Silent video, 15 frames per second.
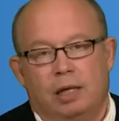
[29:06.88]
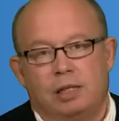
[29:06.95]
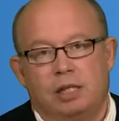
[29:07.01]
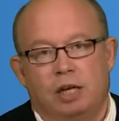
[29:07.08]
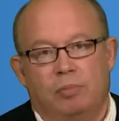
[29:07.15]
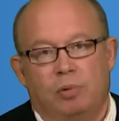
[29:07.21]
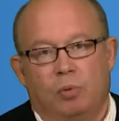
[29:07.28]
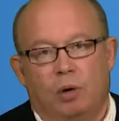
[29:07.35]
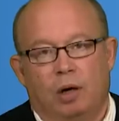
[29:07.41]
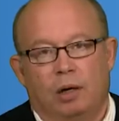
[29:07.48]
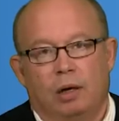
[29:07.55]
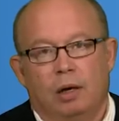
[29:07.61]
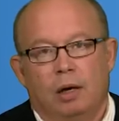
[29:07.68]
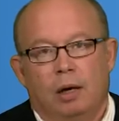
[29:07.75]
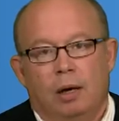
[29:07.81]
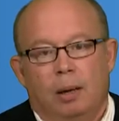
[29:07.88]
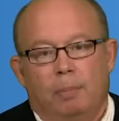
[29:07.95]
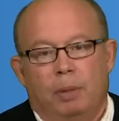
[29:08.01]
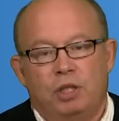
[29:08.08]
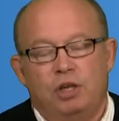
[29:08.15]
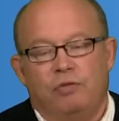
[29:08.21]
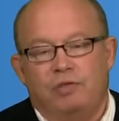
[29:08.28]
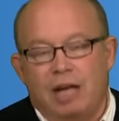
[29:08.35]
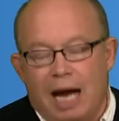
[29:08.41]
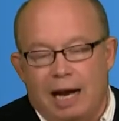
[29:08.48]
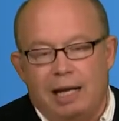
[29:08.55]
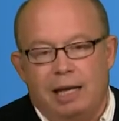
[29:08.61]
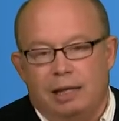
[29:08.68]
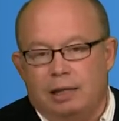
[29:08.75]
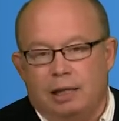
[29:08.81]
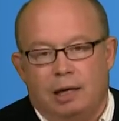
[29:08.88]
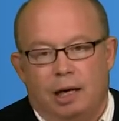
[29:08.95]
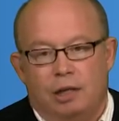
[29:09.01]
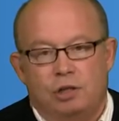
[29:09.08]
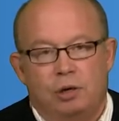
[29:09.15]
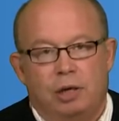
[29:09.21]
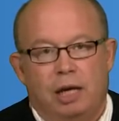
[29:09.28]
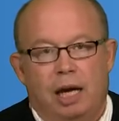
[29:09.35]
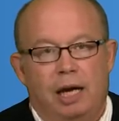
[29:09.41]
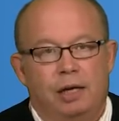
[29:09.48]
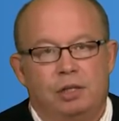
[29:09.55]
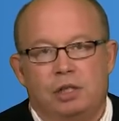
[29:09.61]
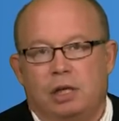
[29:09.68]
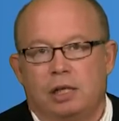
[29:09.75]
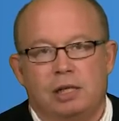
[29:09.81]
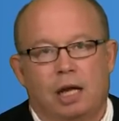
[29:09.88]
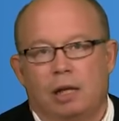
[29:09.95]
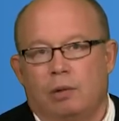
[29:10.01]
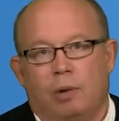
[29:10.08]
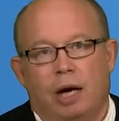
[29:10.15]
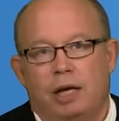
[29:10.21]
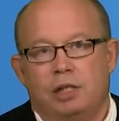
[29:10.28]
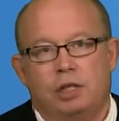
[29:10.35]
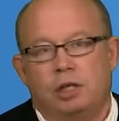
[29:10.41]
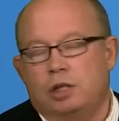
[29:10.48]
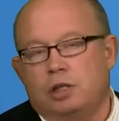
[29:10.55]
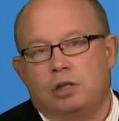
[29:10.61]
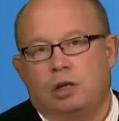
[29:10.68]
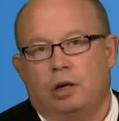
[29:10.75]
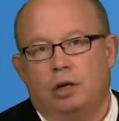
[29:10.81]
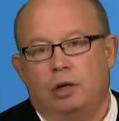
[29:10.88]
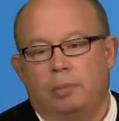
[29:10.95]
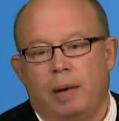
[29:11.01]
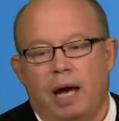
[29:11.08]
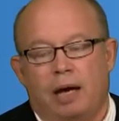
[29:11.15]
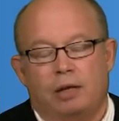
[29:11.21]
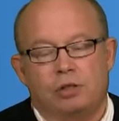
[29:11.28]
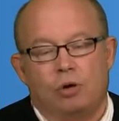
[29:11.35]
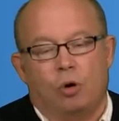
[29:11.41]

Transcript: seem to work. But you've got to get the culture engaged because otherwise you're just going to do battles.